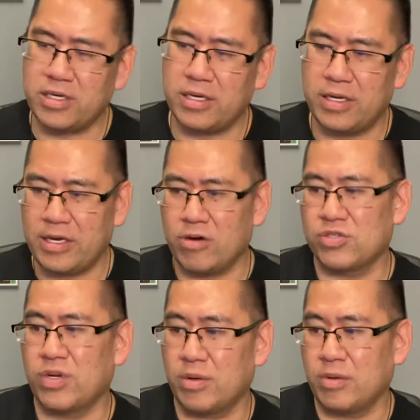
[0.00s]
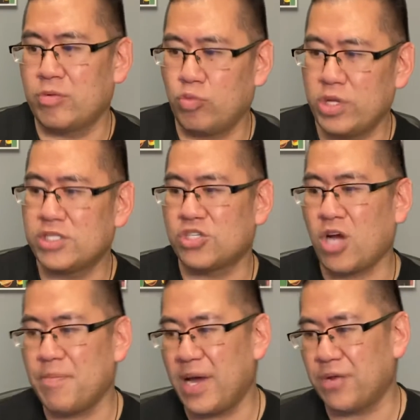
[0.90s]
Arizona wins a
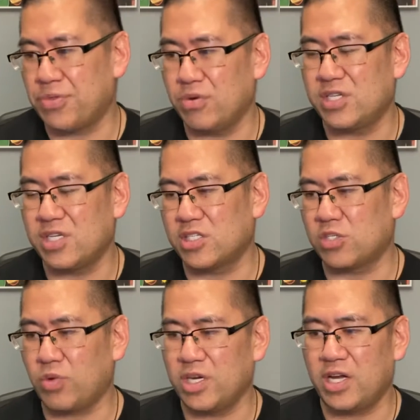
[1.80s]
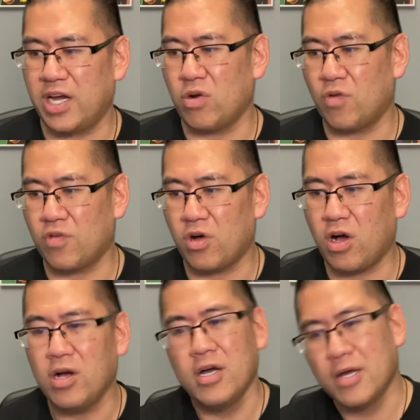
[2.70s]
shot battle 36-29
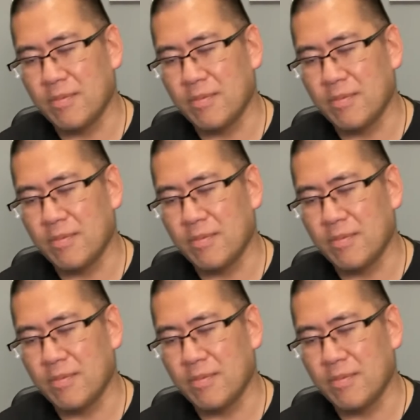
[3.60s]
overall,